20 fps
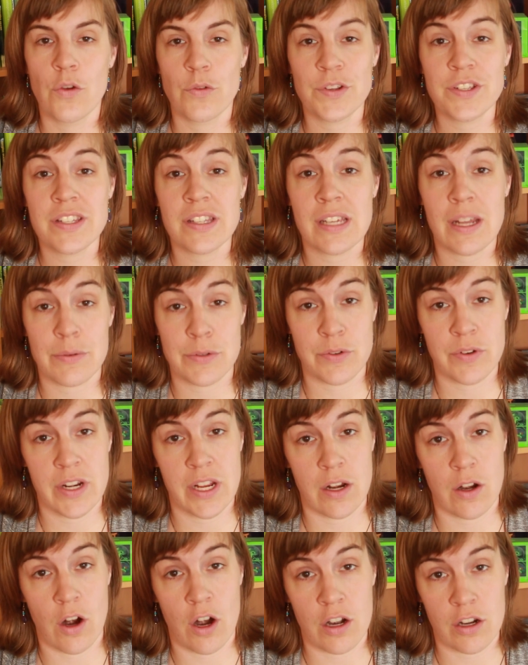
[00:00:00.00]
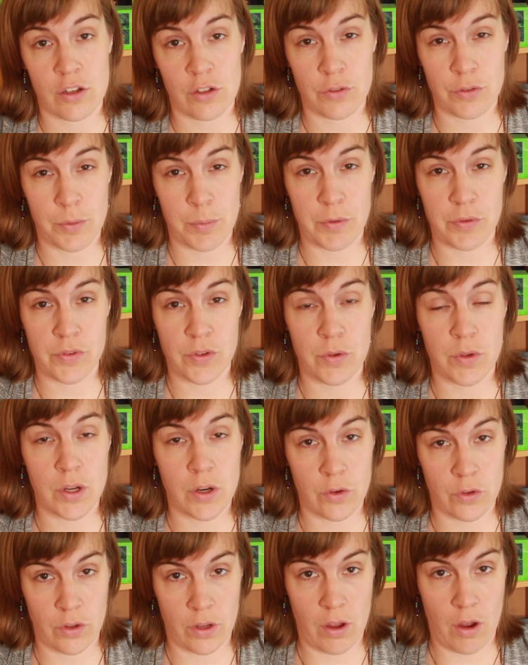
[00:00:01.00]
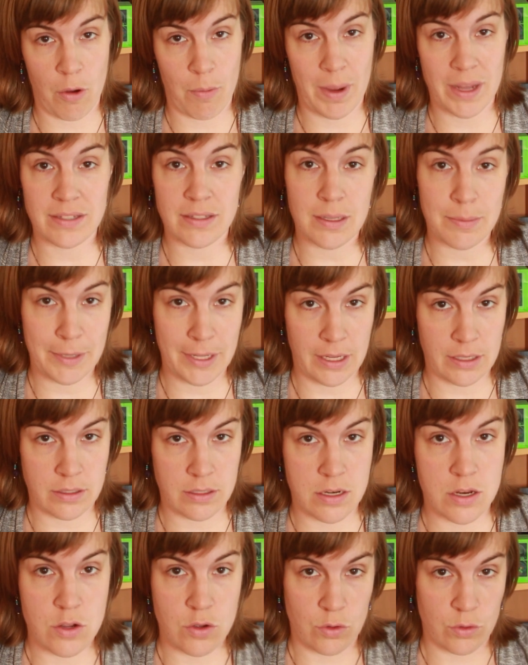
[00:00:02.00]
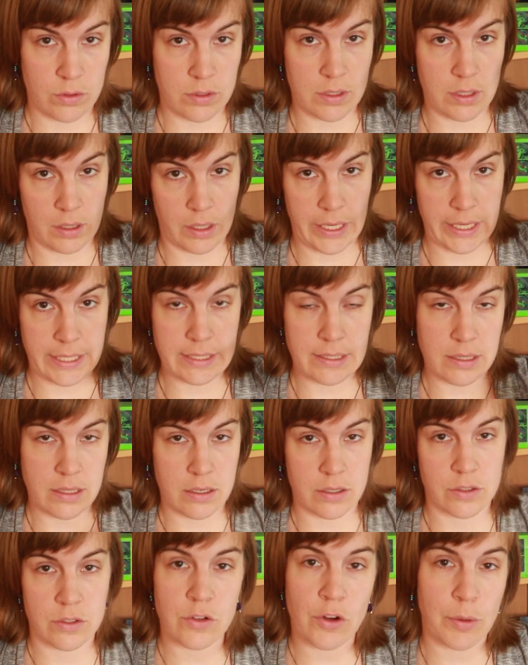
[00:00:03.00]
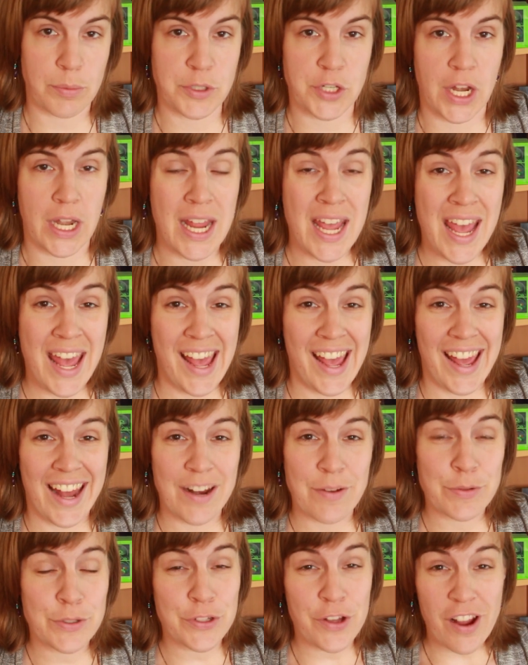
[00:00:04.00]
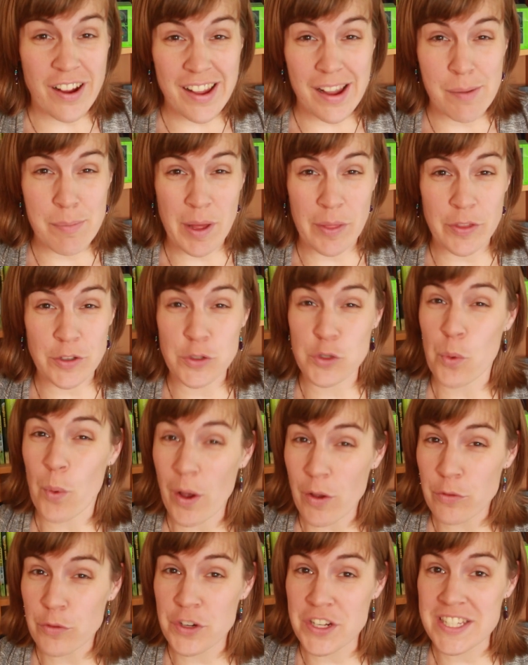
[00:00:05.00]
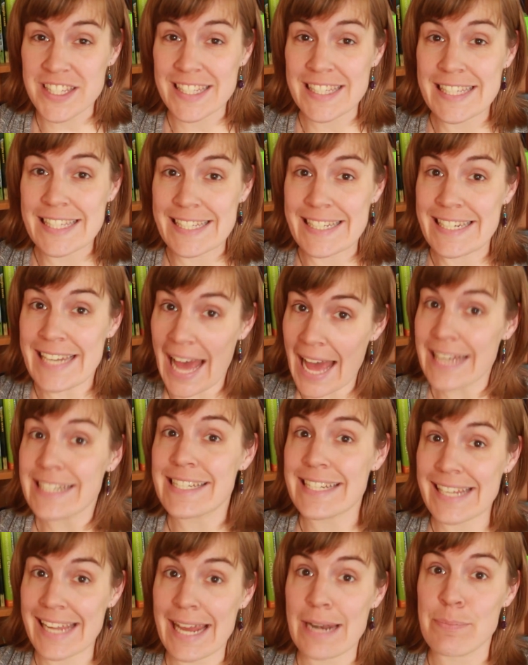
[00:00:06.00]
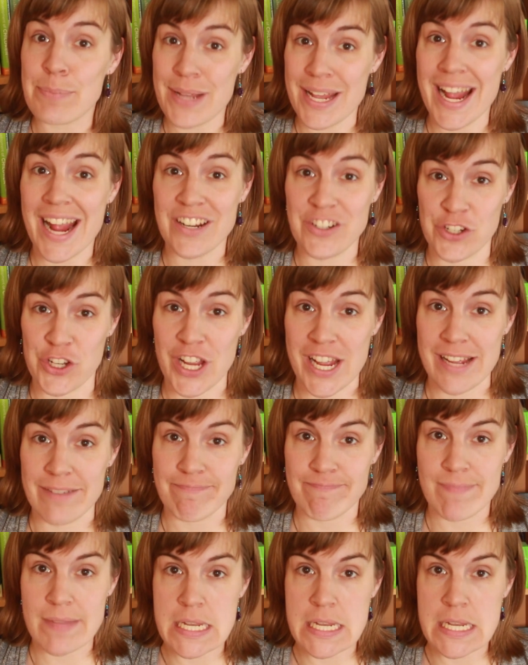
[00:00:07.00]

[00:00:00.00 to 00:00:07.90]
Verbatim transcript: Recently, I was reading an article from a few years ago by CBS News, the link's in the description, and it was talking about the 12 reasons not to get a PhD.